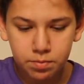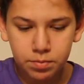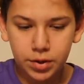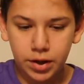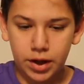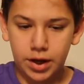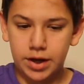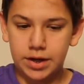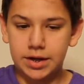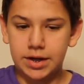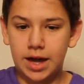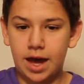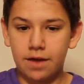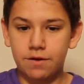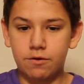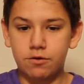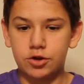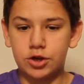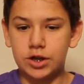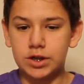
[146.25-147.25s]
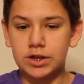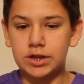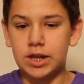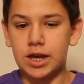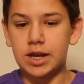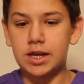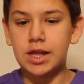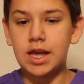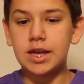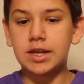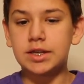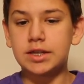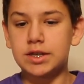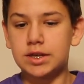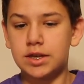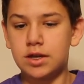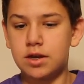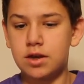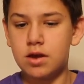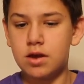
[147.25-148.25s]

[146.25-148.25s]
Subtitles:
Plug it together just like this.